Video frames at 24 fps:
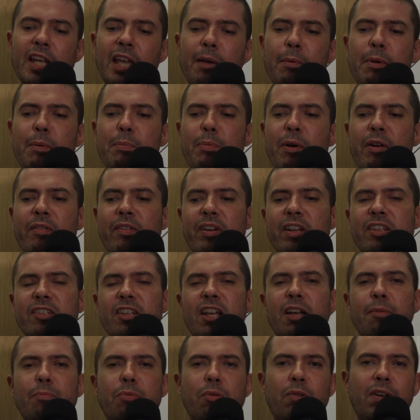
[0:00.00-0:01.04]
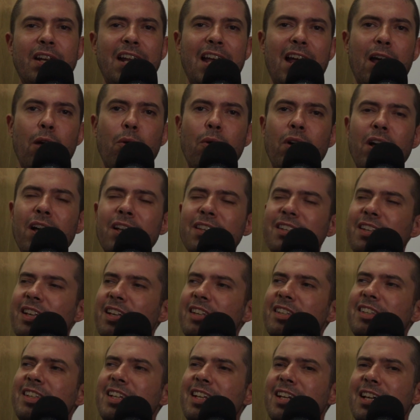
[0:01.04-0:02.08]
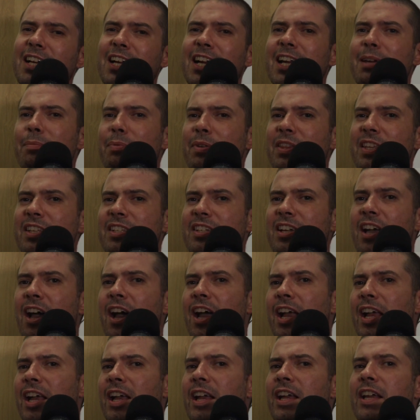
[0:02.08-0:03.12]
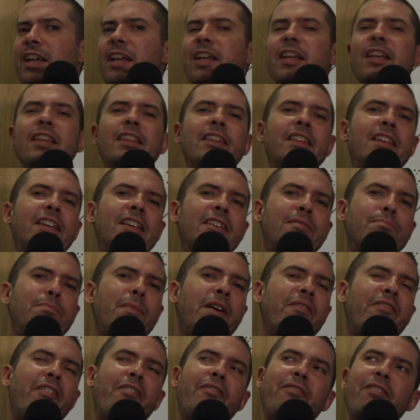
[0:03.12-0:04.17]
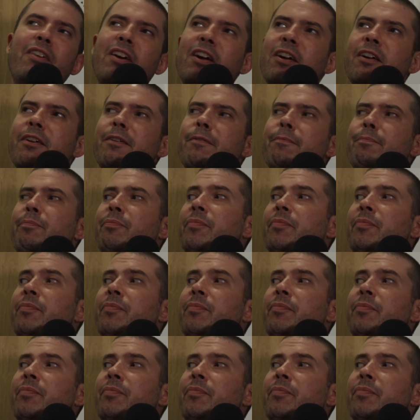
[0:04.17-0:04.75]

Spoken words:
I mean, perfect example now. I've seen a clip of this guy, this motherfucker.